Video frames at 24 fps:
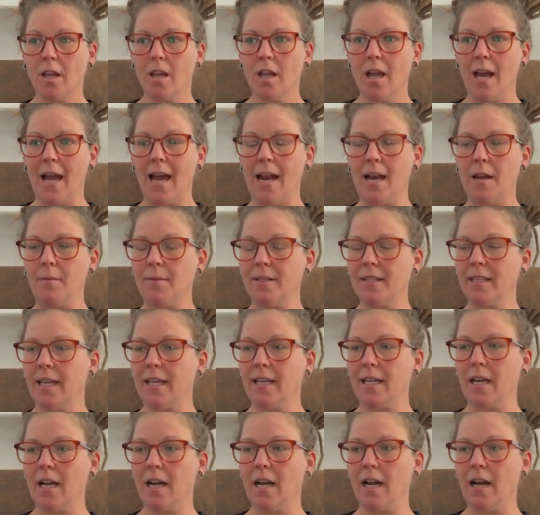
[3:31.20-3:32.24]
and I mean,
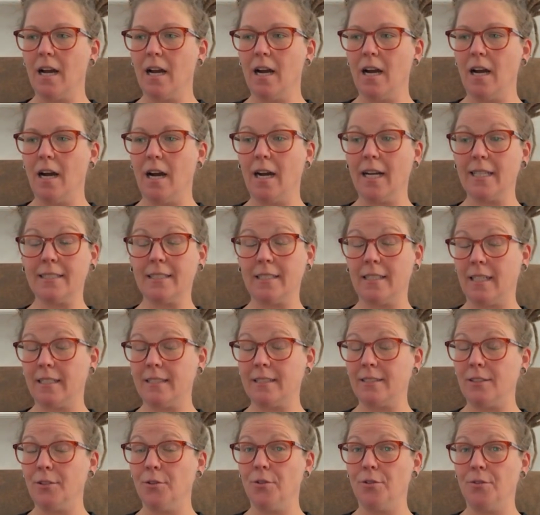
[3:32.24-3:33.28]
like, I
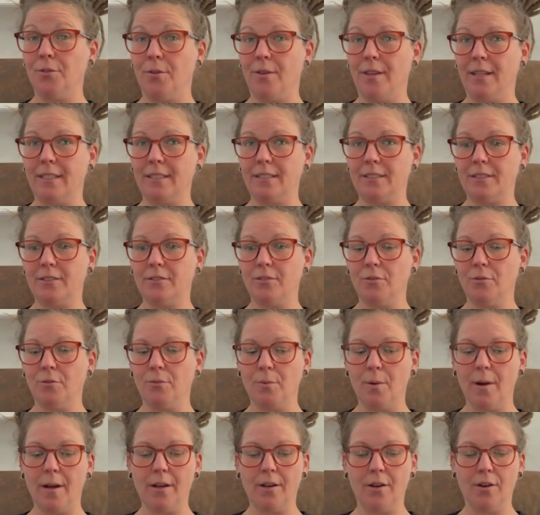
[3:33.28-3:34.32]
still do this
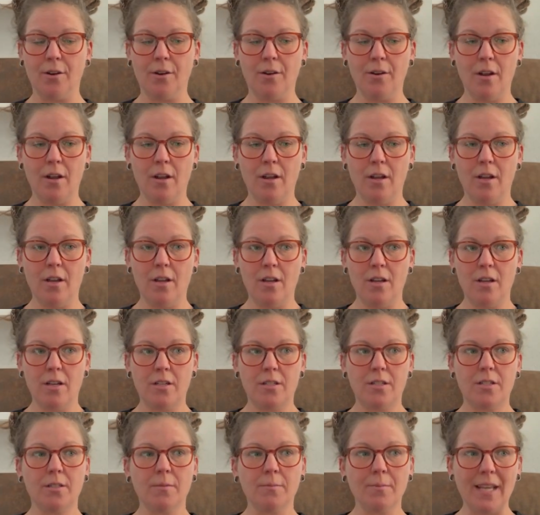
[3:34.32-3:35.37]
where
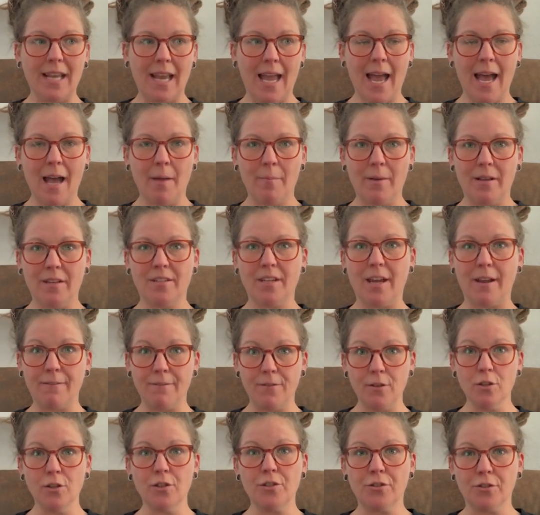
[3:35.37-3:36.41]
something happens, I
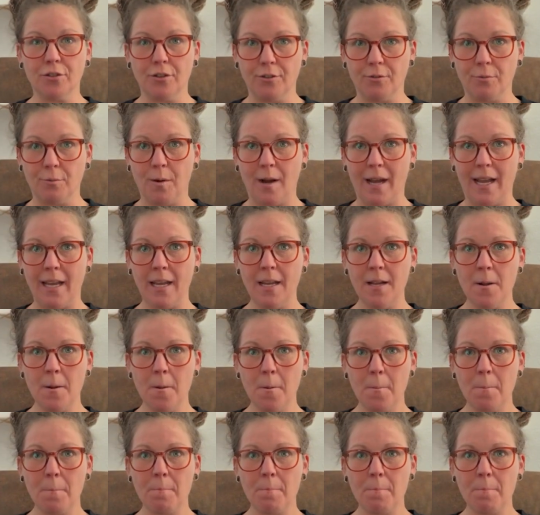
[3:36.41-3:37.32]
feel a certain way,